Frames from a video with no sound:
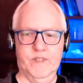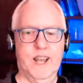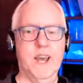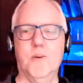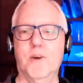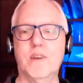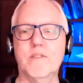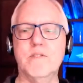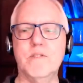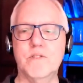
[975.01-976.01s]
Anyway,
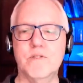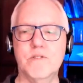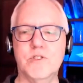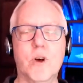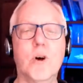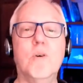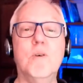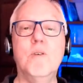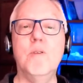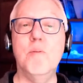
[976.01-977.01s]
so
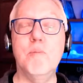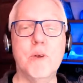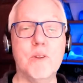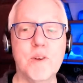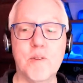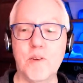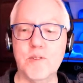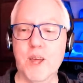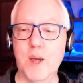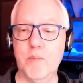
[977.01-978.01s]
build your
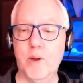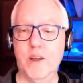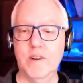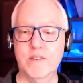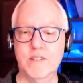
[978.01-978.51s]
first campaign.